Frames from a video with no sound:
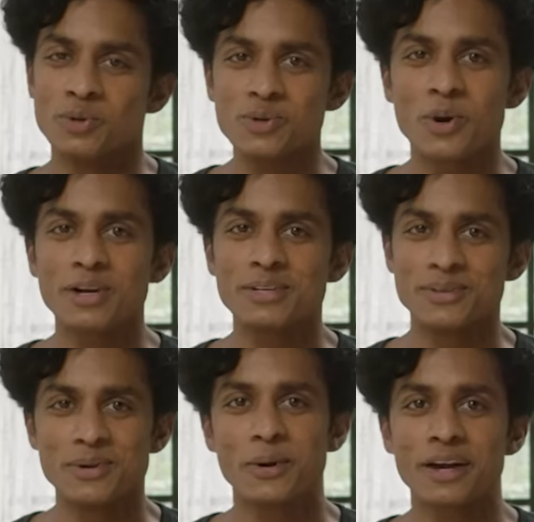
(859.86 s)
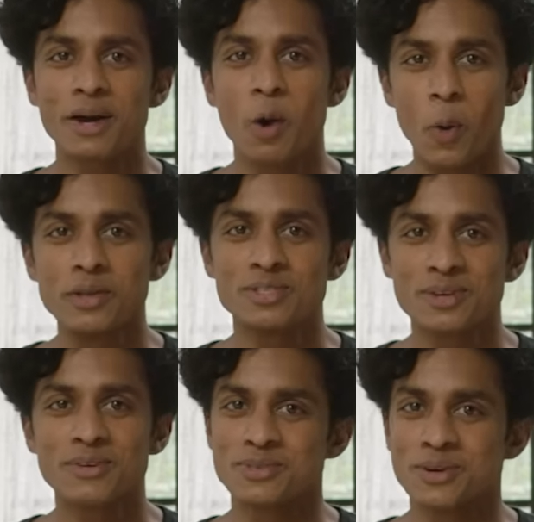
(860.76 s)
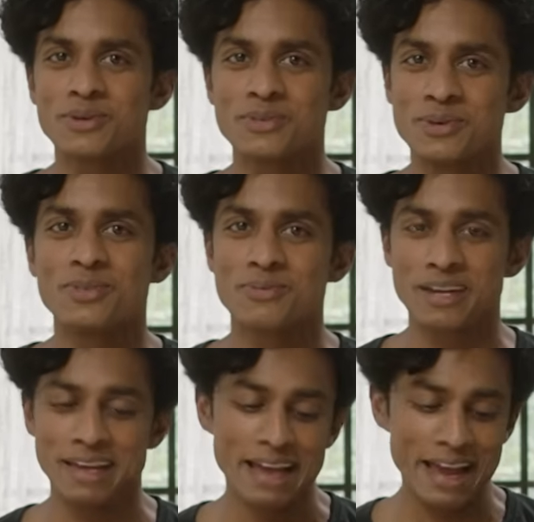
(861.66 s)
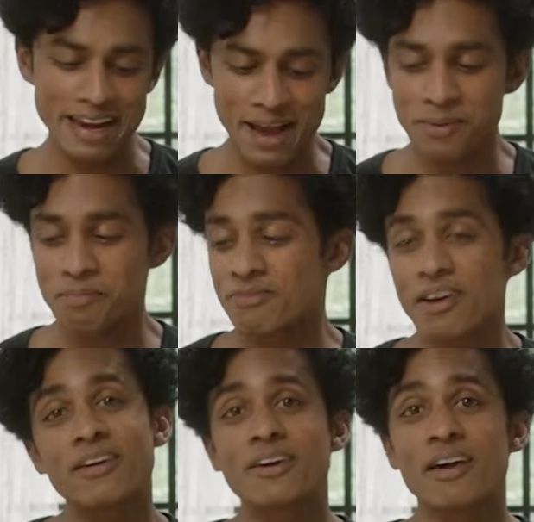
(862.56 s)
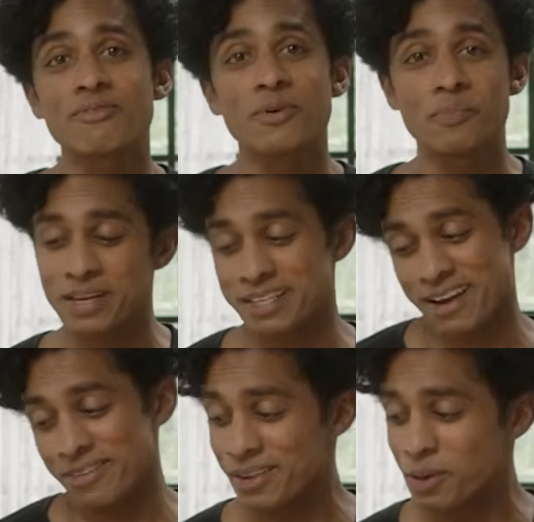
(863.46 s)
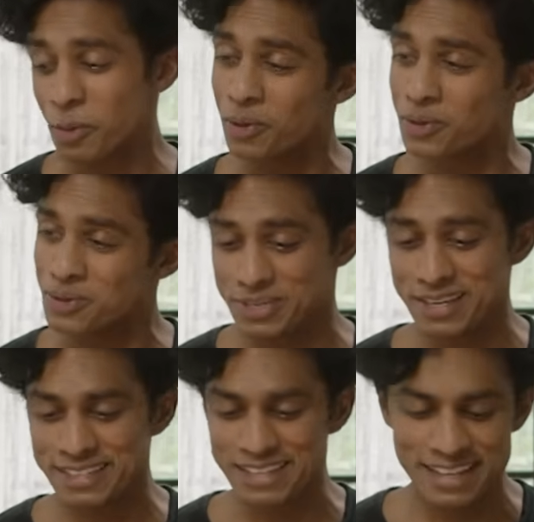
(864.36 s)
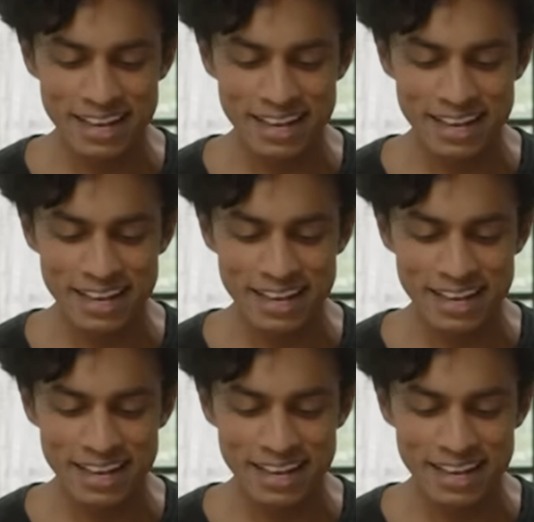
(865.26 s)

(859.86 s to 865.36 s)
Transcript: New York, New York 10023, and I would be very grateful because I really will use it.